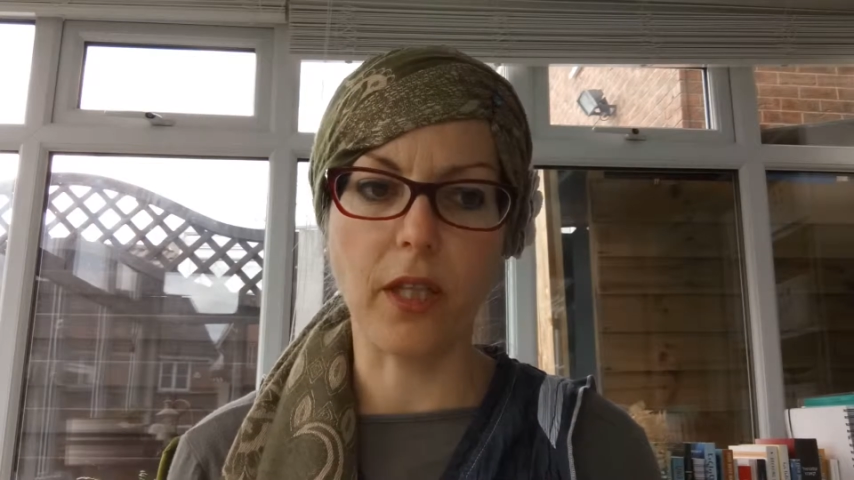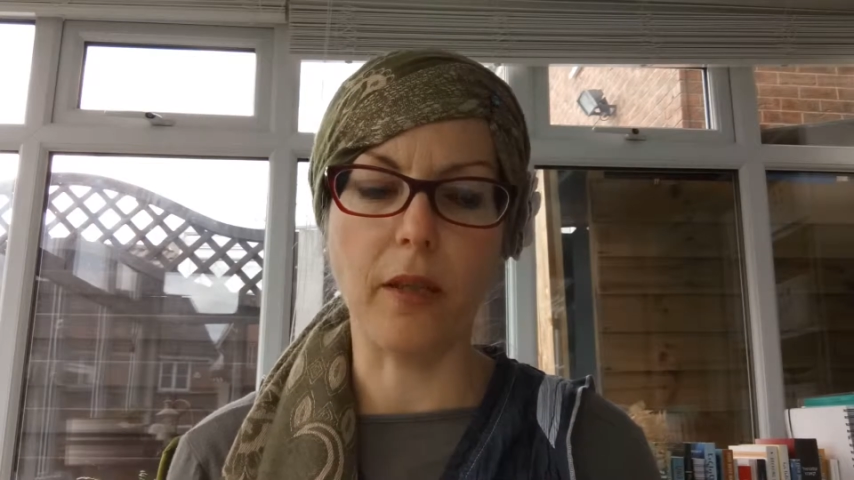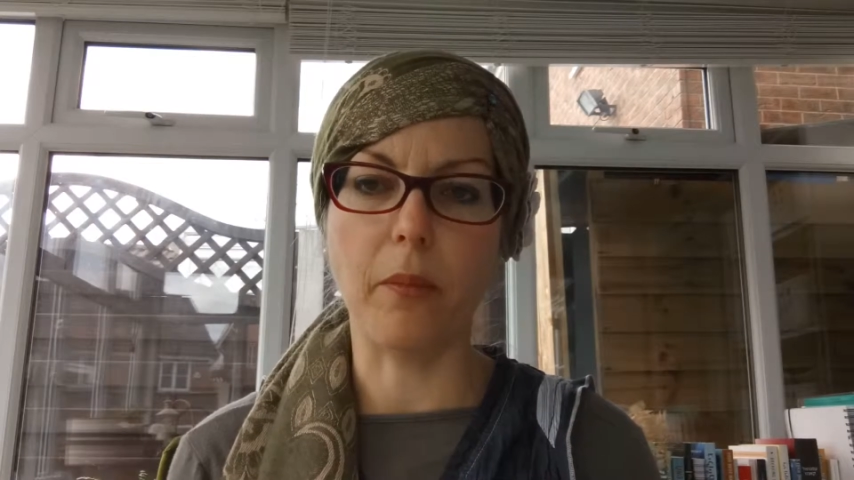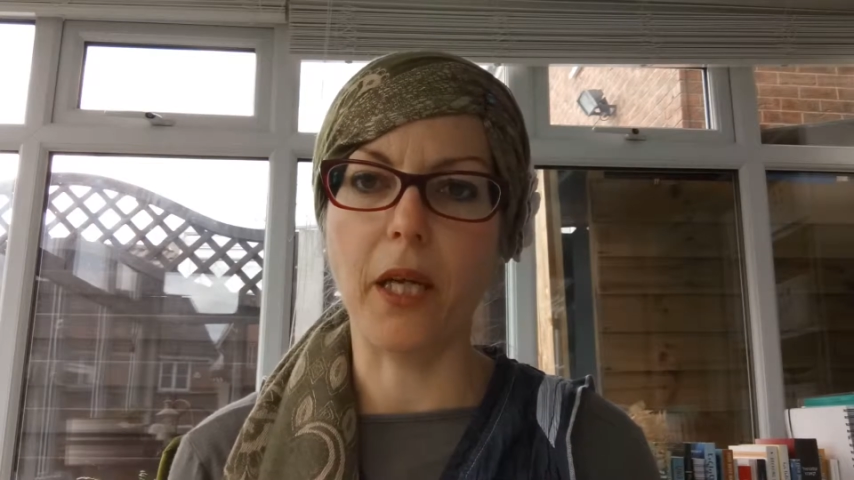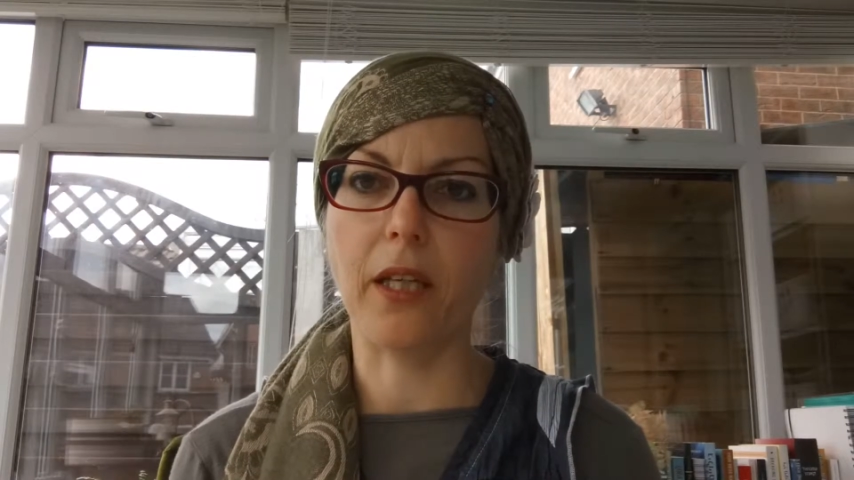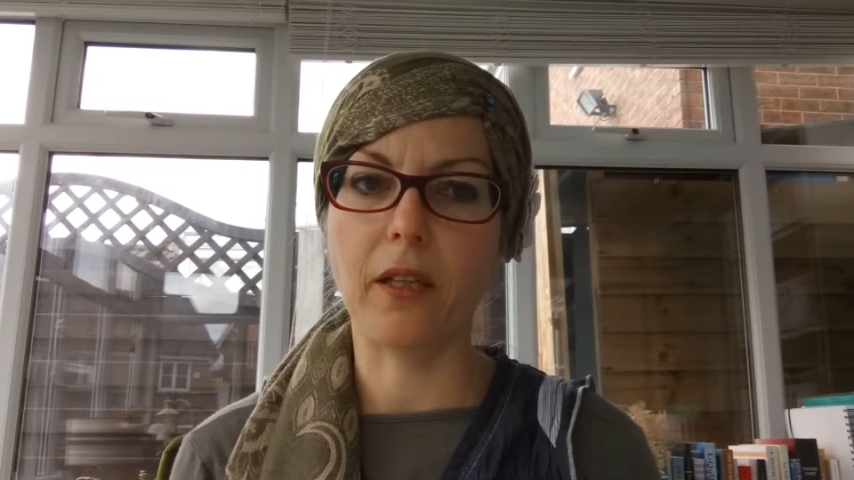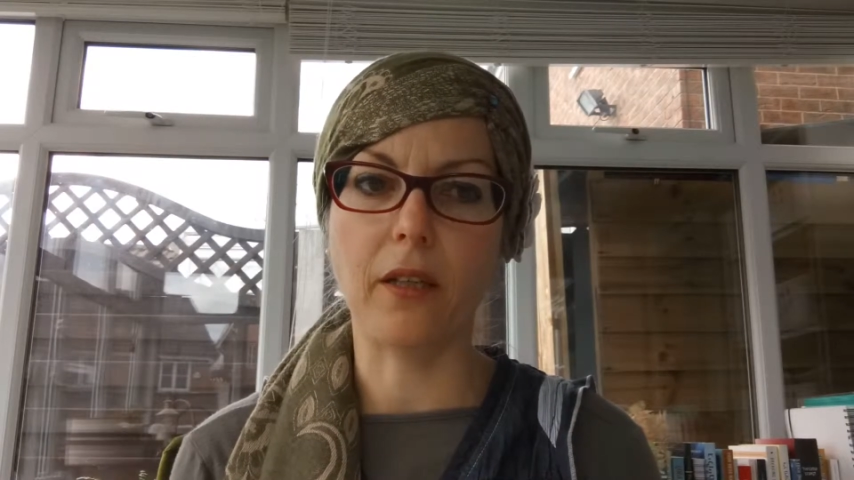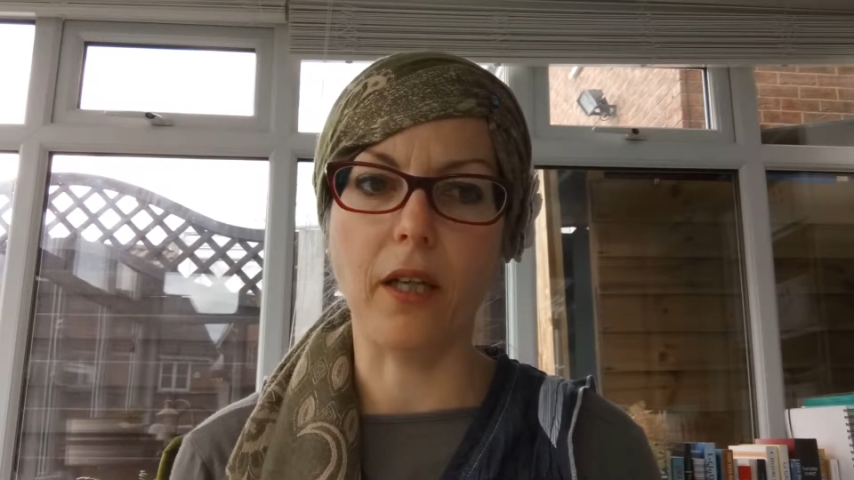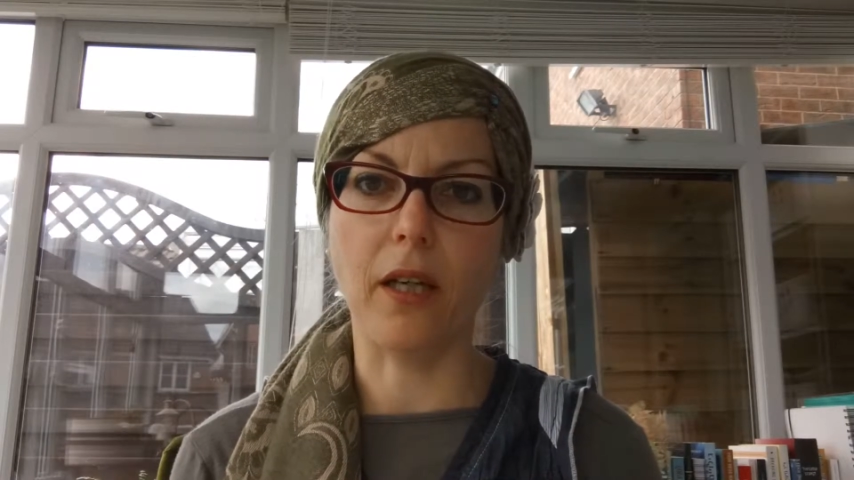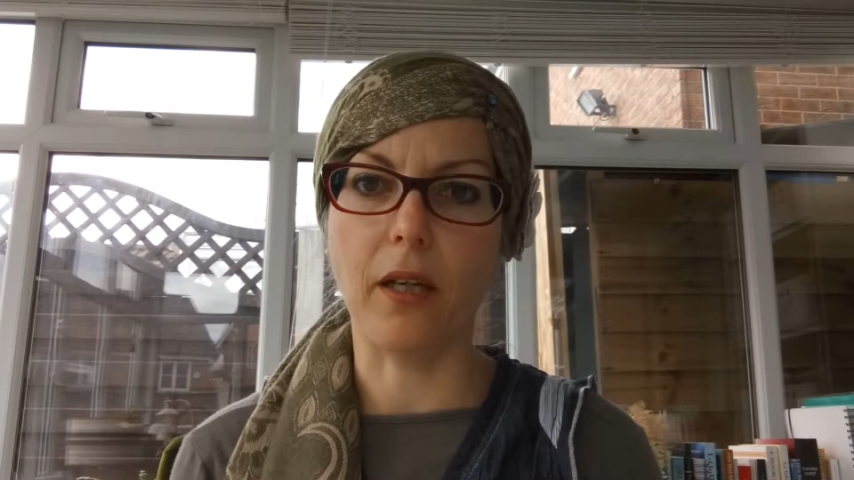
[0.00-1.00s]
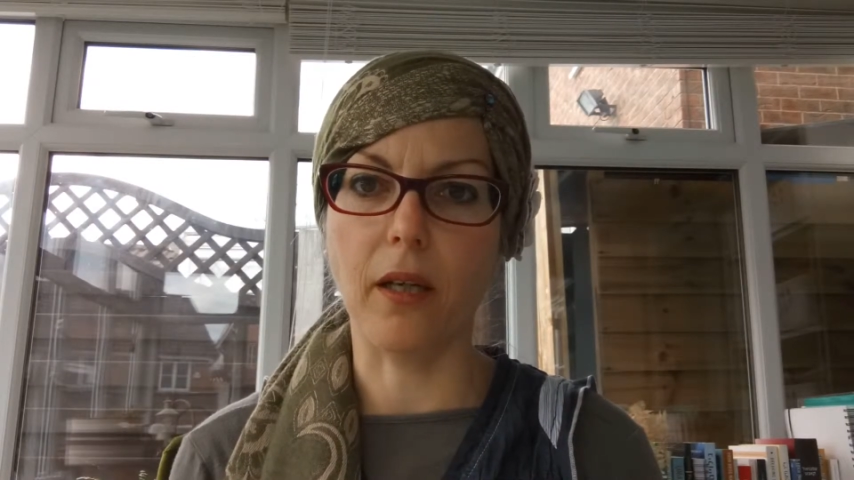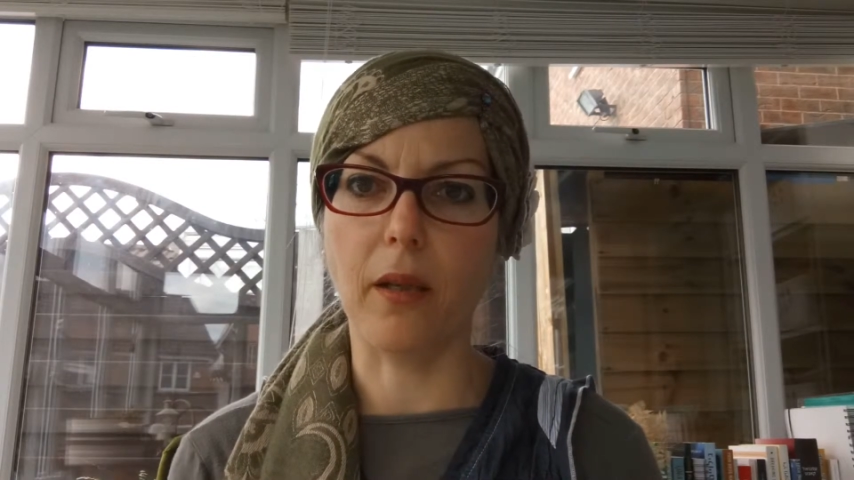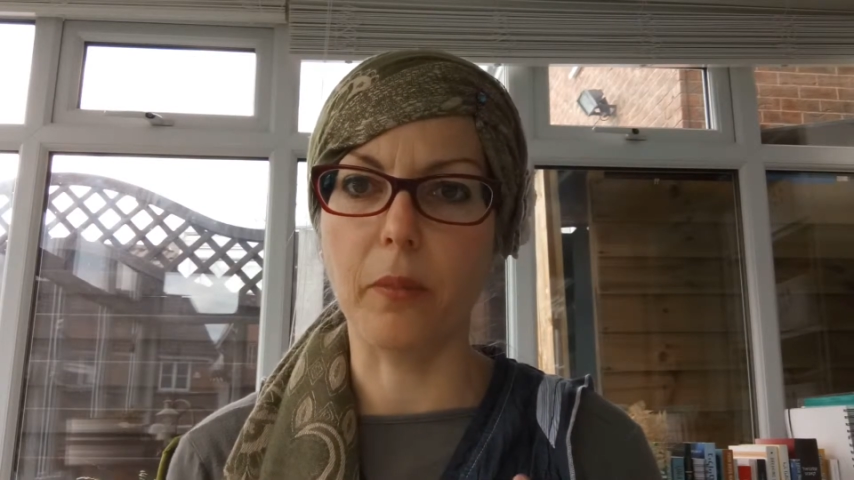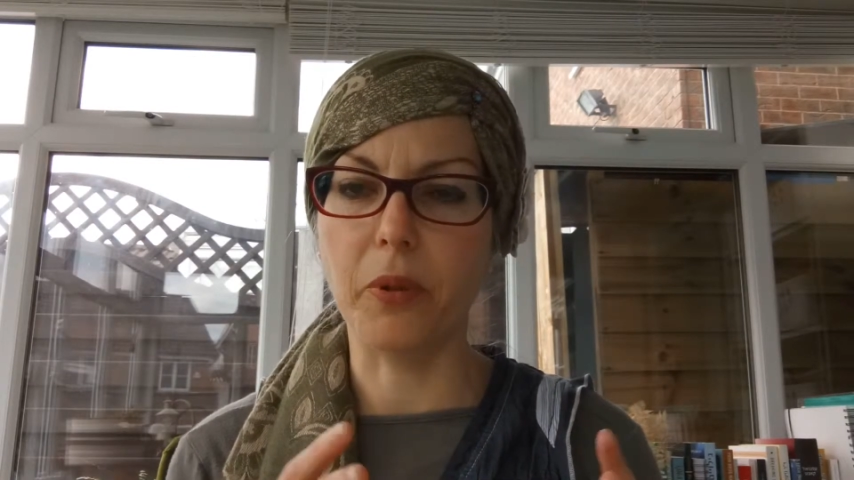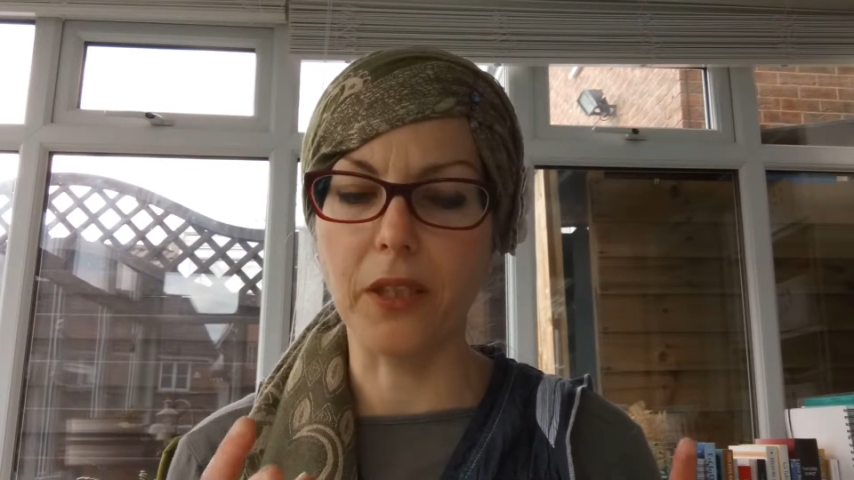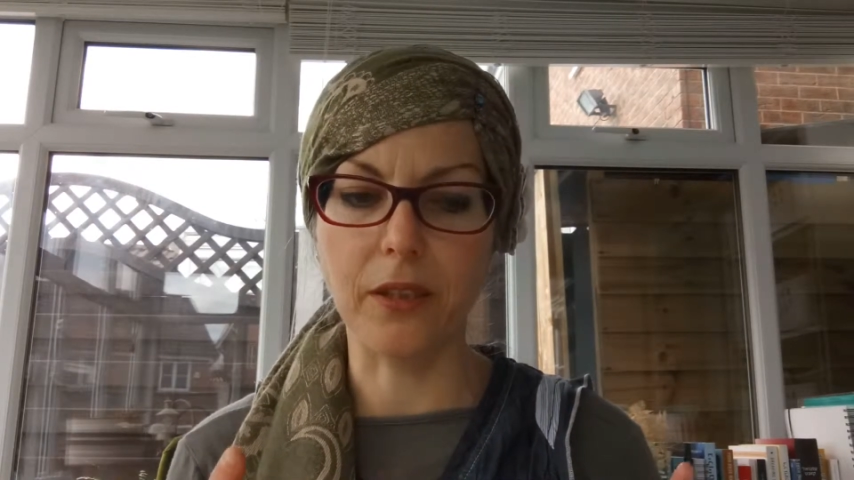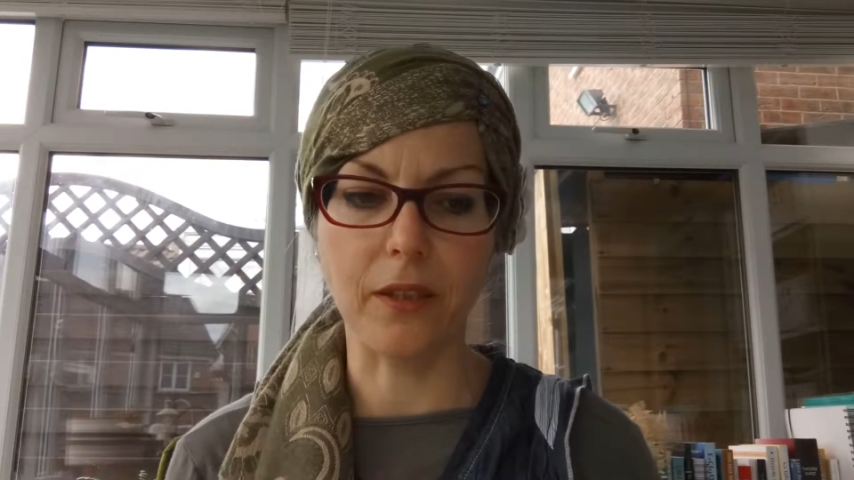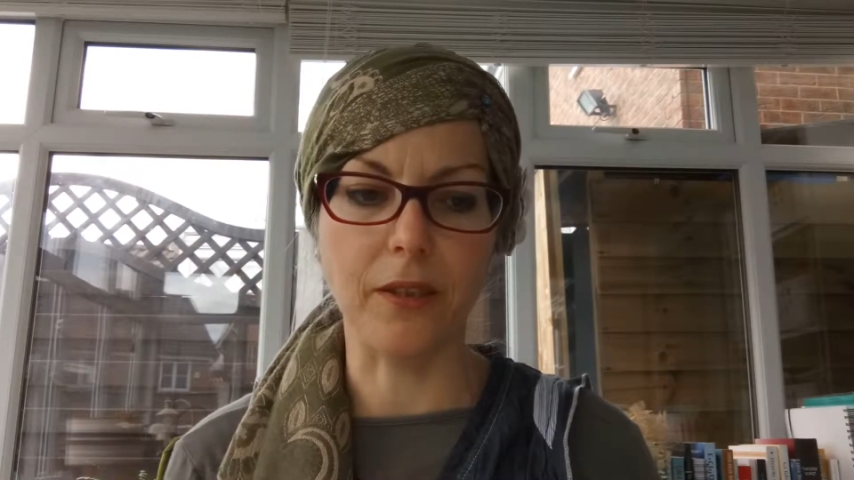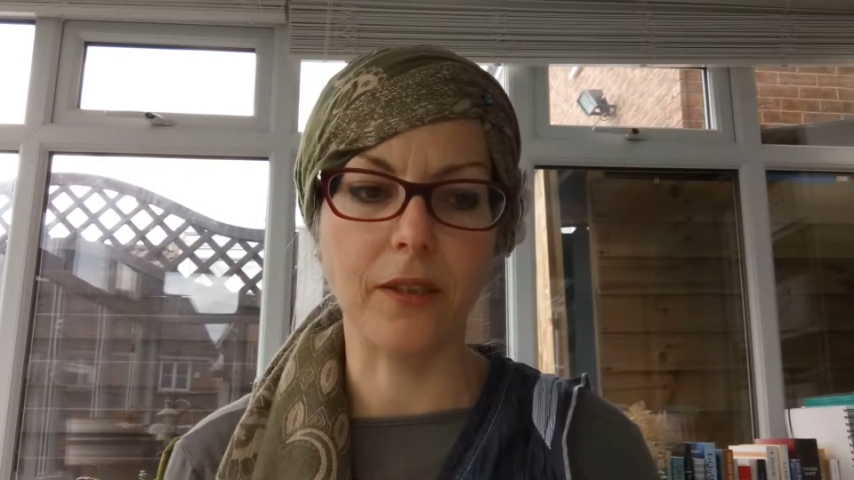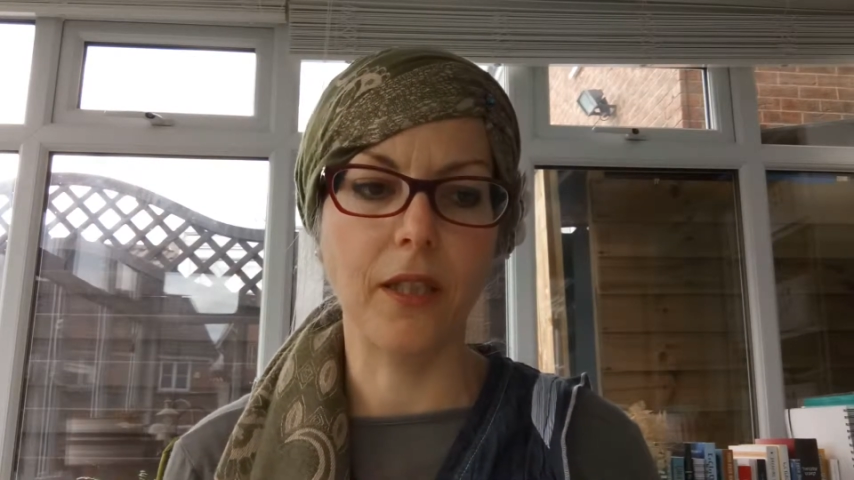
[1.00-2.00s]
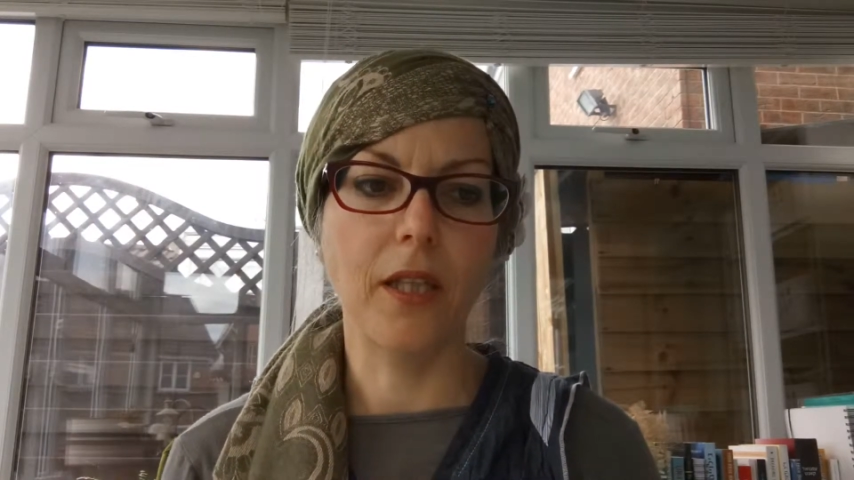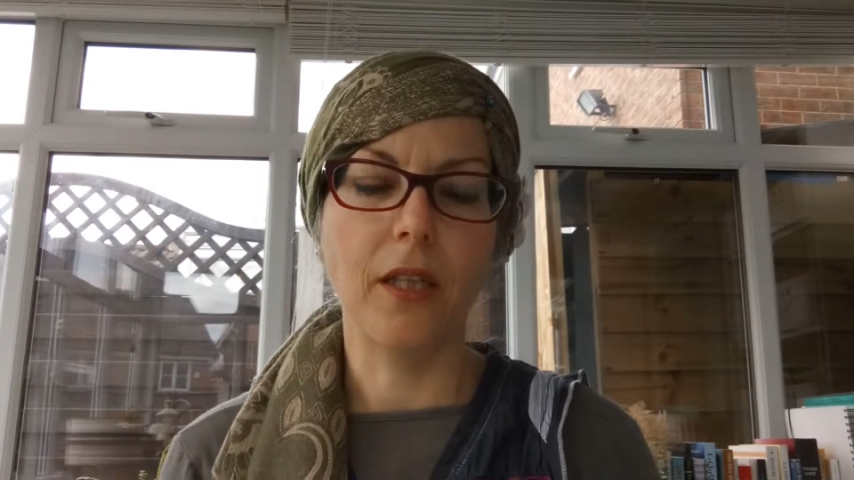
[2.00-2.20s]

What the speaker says: and make pieces,